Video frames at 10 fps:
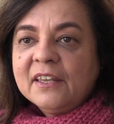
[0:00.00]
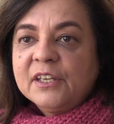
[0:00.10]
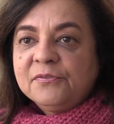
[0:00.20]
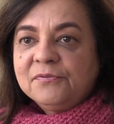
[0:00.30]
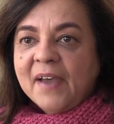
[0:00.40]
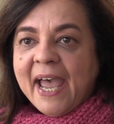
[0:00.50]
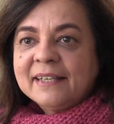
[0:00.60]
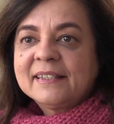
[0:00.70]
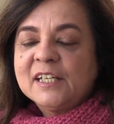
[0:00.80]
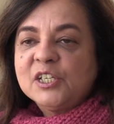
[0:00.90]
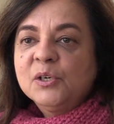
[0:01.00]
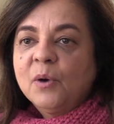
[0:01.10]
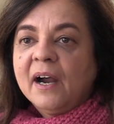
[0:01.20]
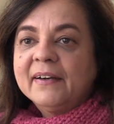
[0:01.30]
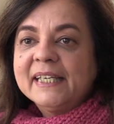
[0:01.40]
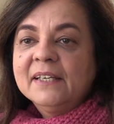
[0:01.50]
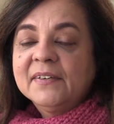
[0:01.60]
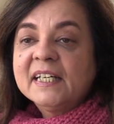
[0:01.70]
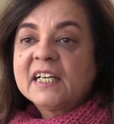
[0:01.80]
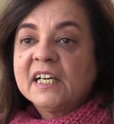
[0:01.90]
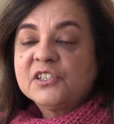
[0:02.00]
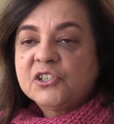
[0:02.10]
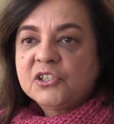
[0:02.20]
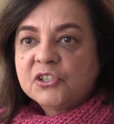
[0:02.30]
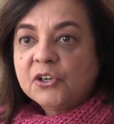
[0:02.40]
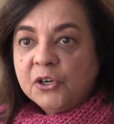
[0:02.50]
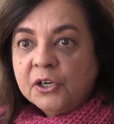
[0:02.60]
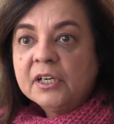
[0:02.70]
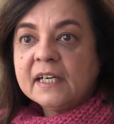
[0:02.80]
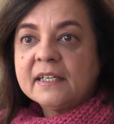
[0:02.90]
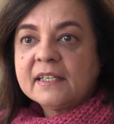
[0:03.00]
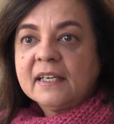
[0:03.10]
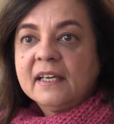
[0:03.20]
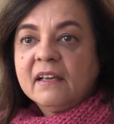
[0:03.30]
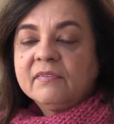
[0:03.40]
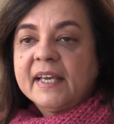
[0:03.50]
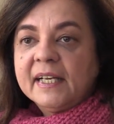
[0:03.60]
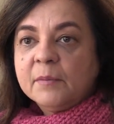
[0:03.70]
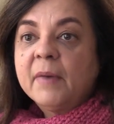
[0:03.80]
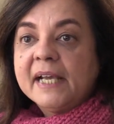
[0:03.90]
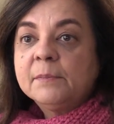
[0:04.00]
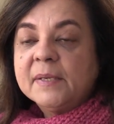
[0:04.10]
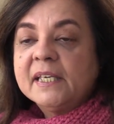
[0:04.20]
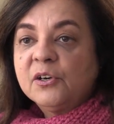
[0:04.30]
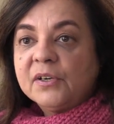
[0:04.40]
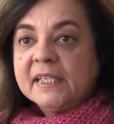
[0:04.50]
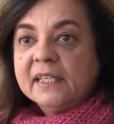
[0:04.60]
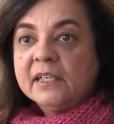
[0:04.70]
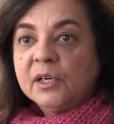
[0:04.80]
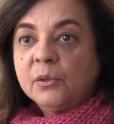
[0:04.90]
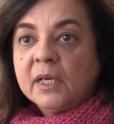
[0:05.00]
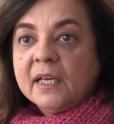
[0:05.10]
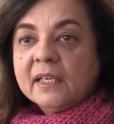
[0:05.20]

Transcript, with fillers: the fact that you are even concerned that it might be your ego,